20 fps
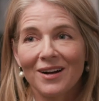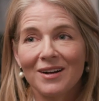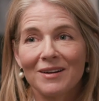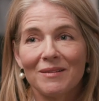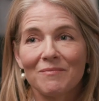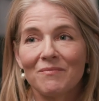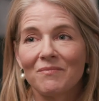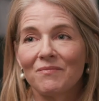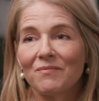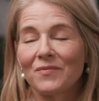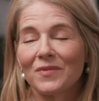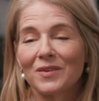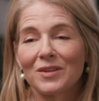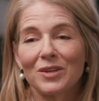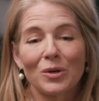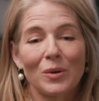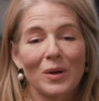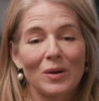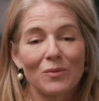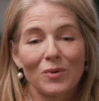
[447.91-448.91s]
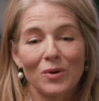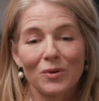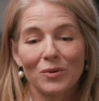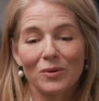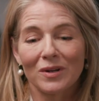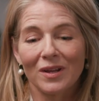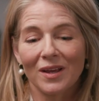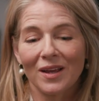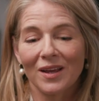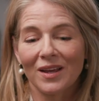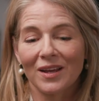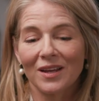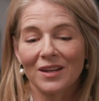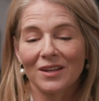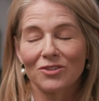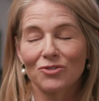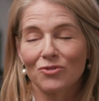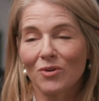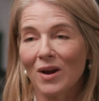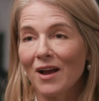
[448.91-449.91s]
I wrote
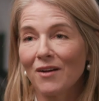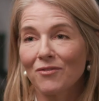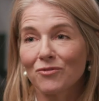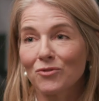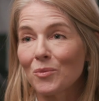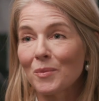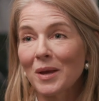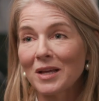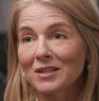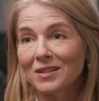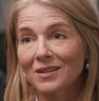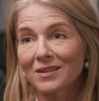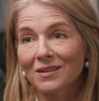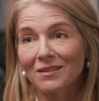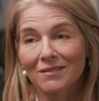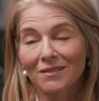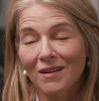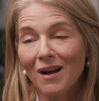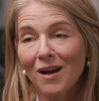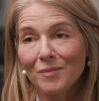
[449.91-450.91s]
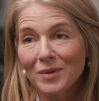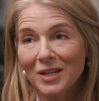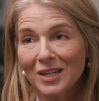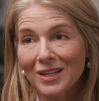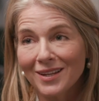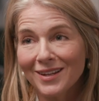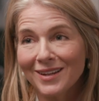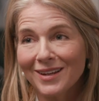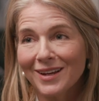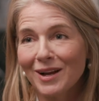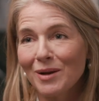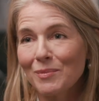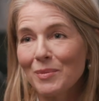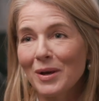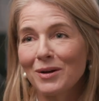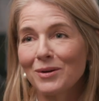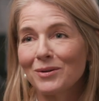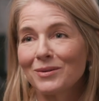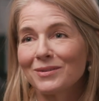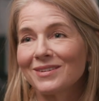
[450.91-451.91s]
a draft romantic comedy
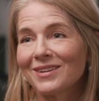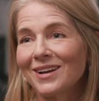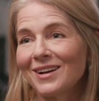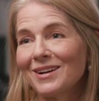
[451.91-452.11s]
about,